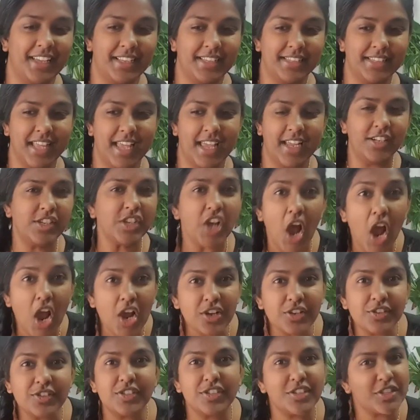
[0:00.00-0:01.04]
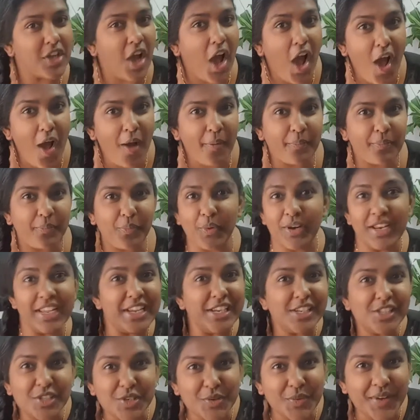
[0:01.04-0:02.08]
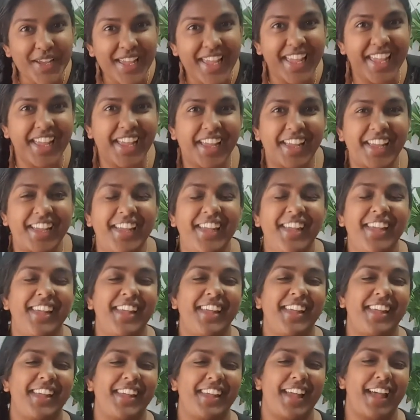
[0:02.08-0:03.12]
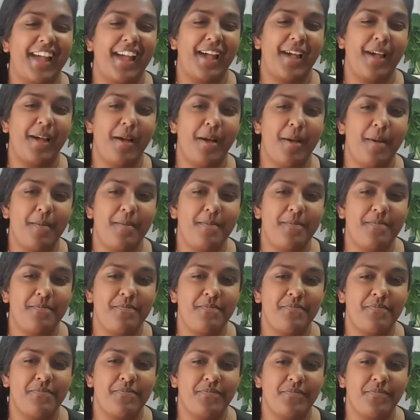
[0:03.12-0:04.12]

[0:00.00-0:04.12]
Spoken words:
say, "Don't, stop, what are you doing?"